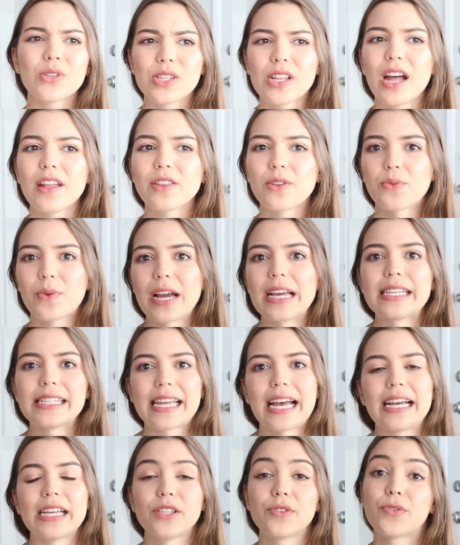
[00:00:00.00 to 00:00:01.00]
not the right
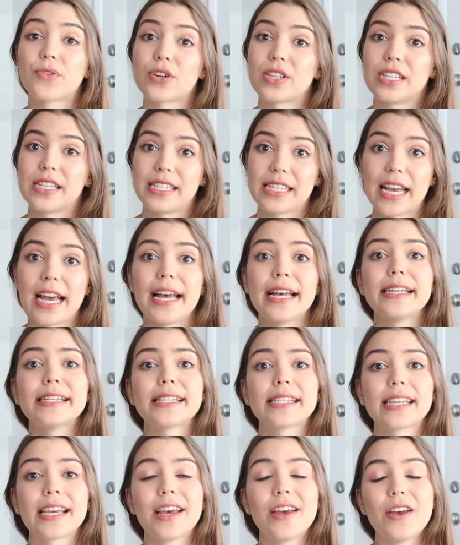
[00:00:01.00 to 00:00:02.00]
size for the
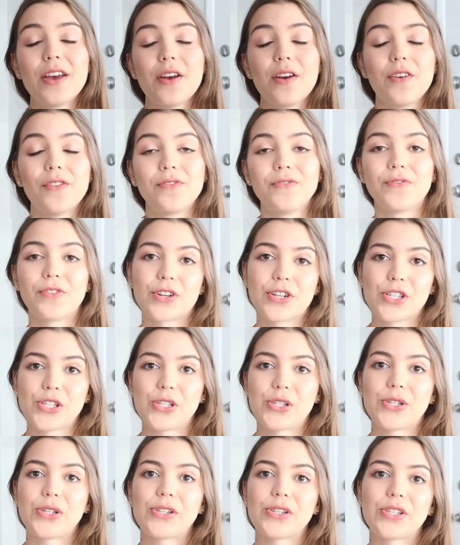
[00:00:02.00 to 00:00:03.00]
desk
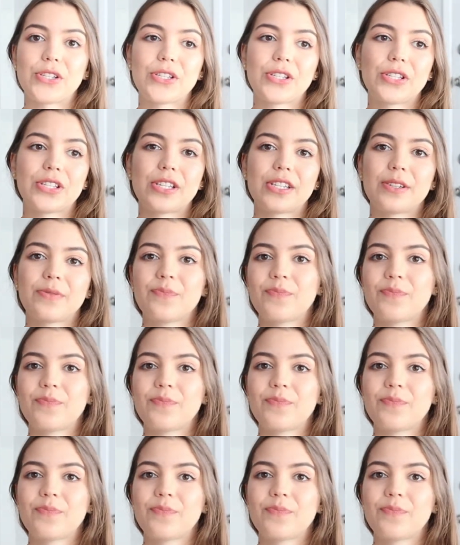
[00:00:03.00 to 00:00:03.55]
versus